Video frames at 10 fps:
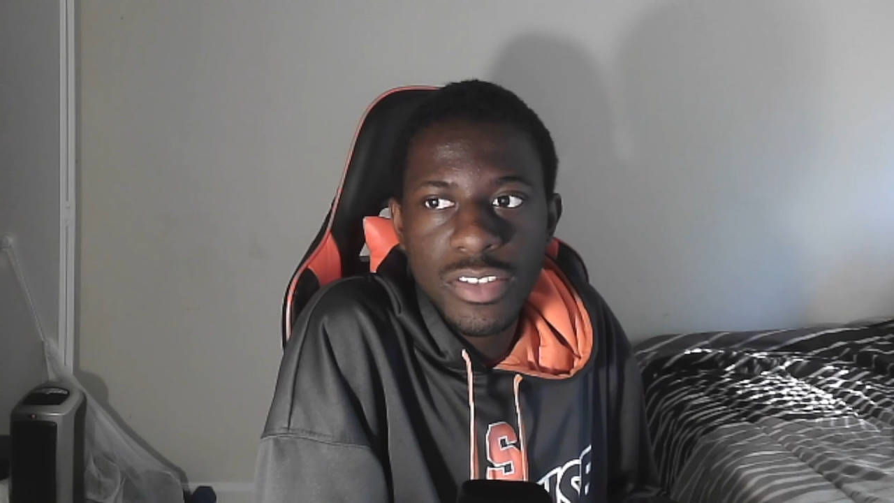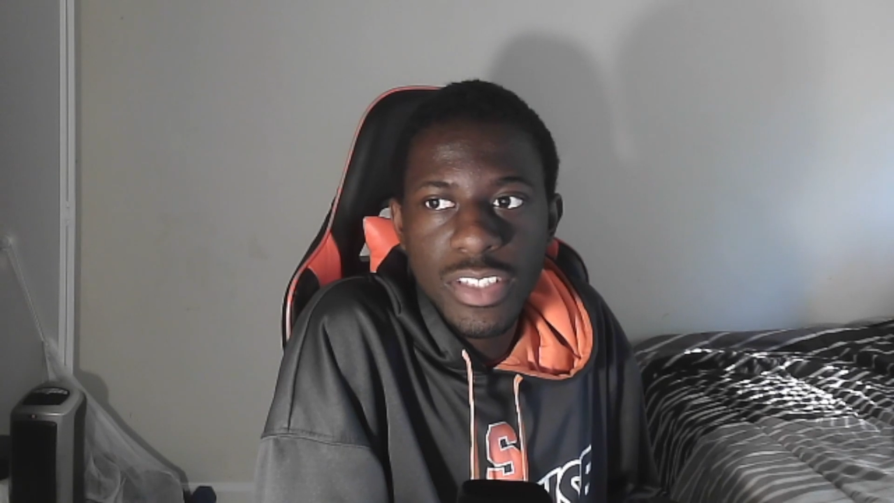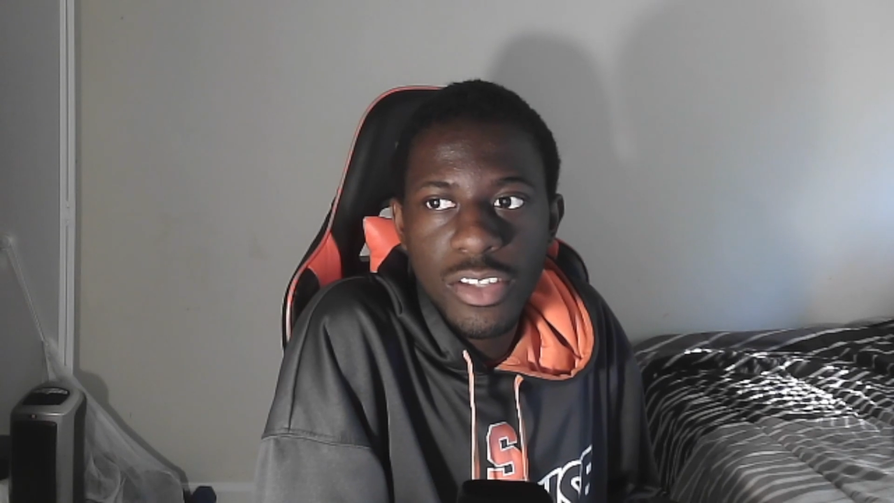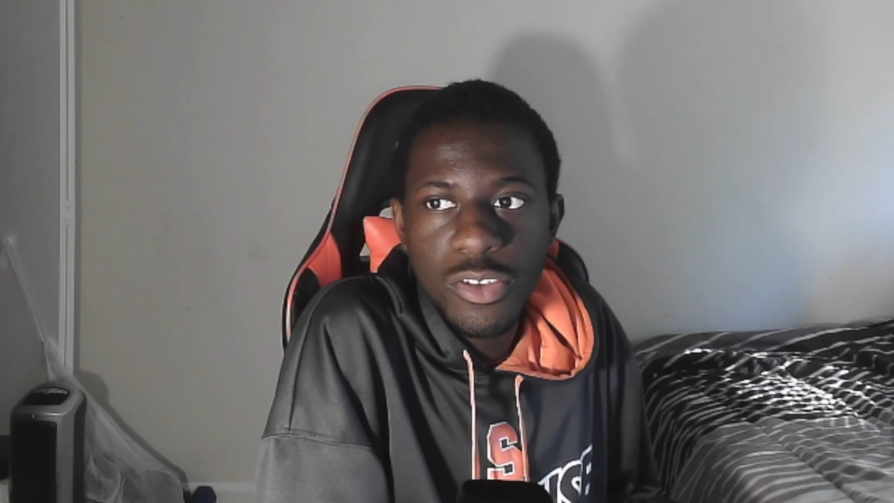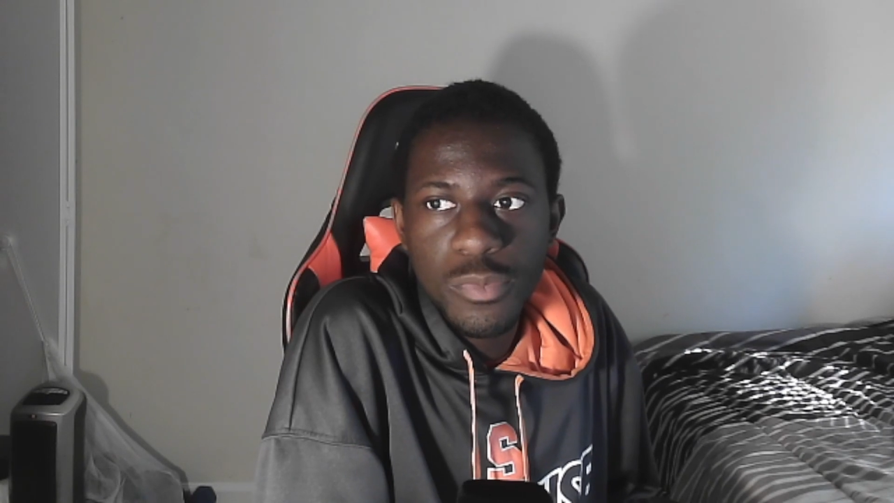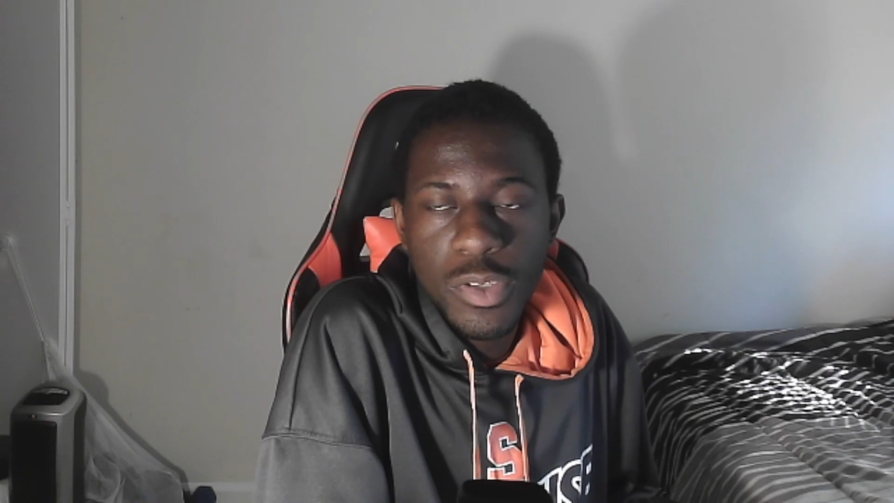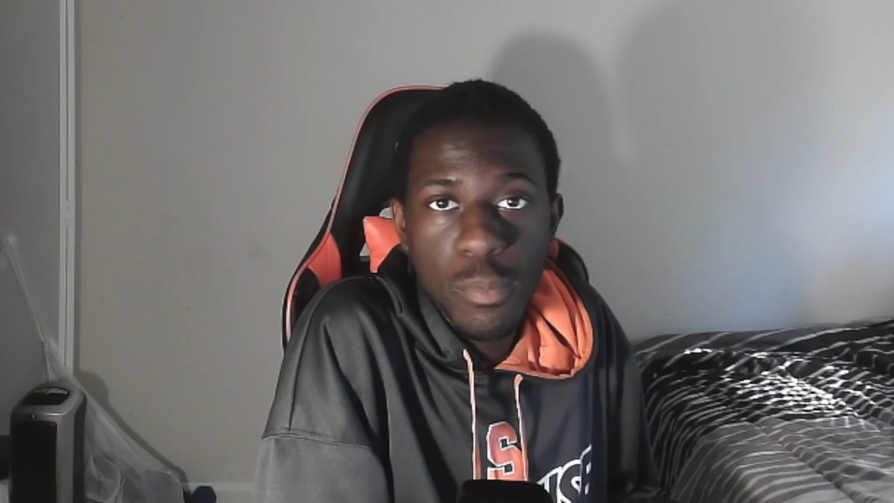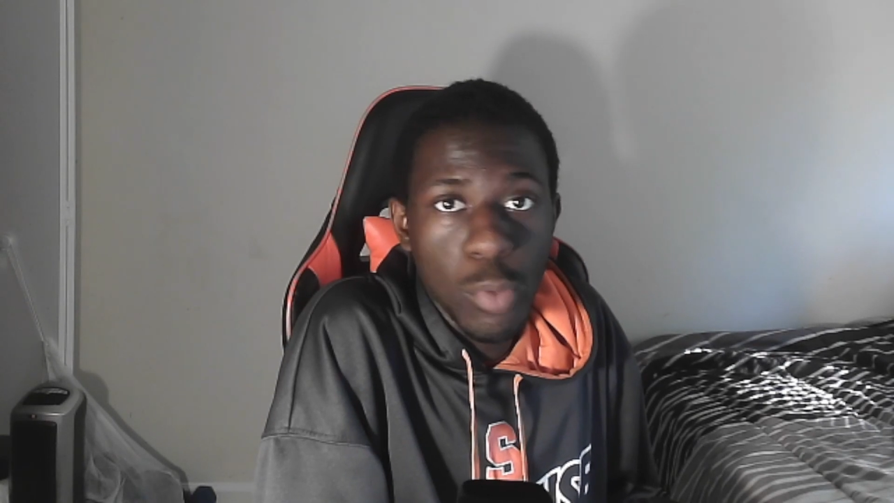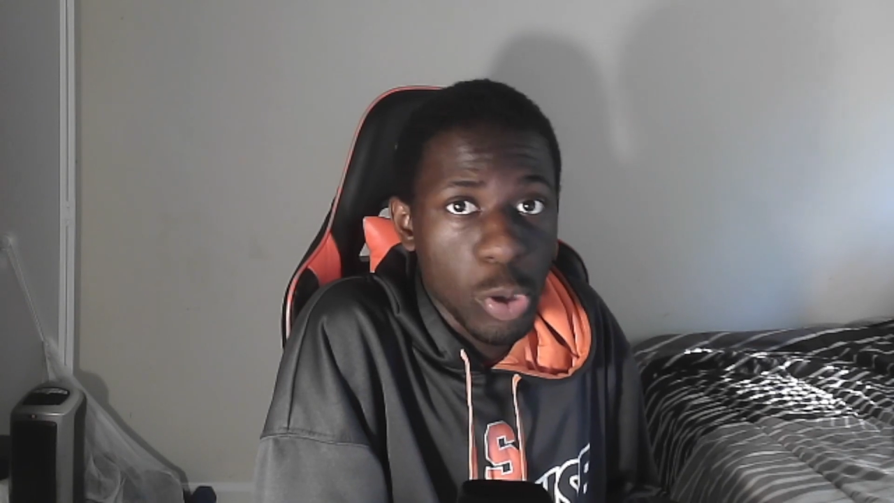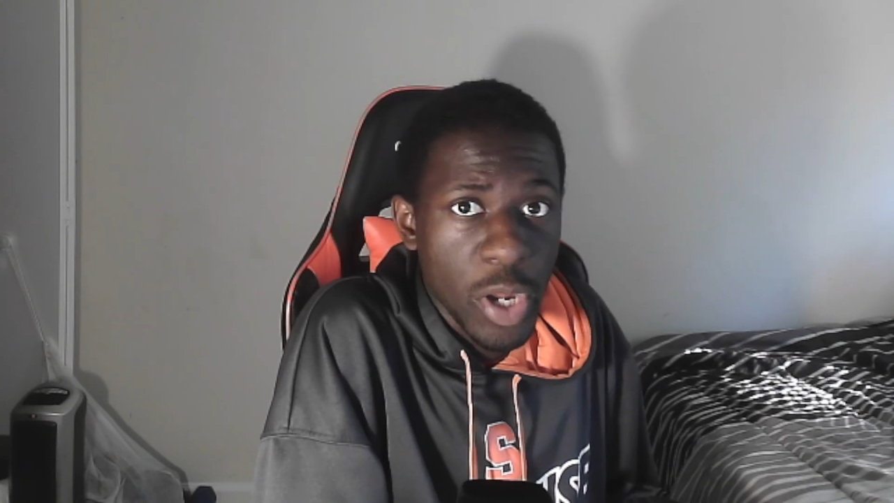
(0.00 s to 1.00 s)
a little bit of a
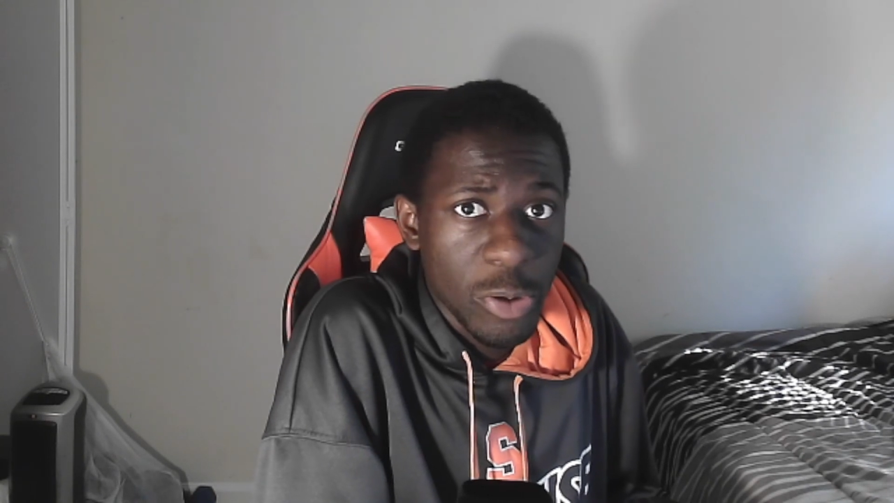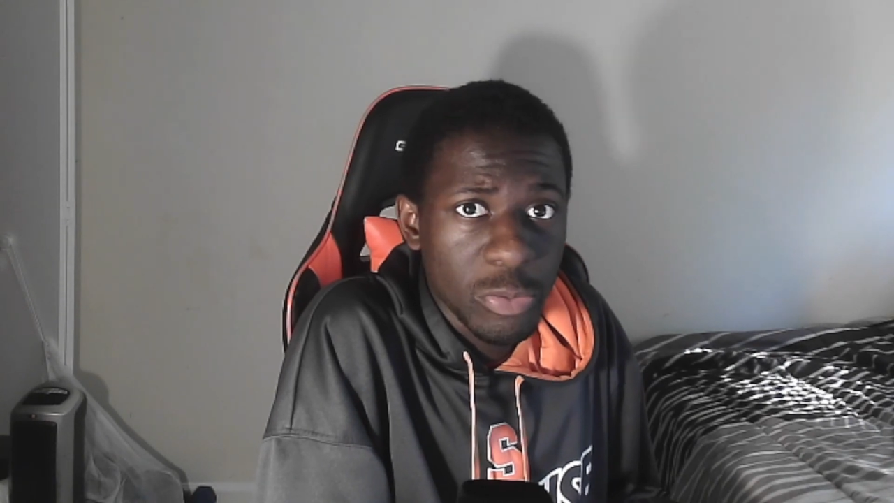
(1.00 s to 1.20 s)
burnout,